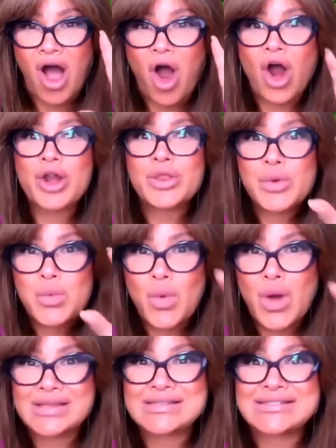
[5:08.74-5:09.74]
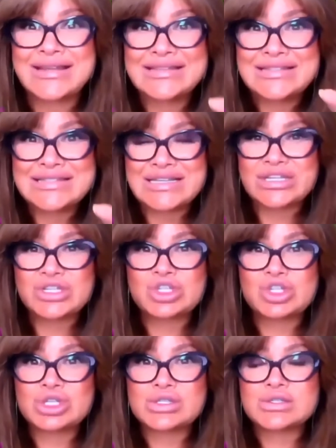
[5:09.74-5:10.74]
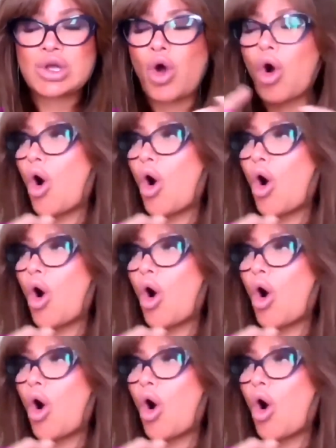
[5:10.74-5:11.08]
are the ones that teach us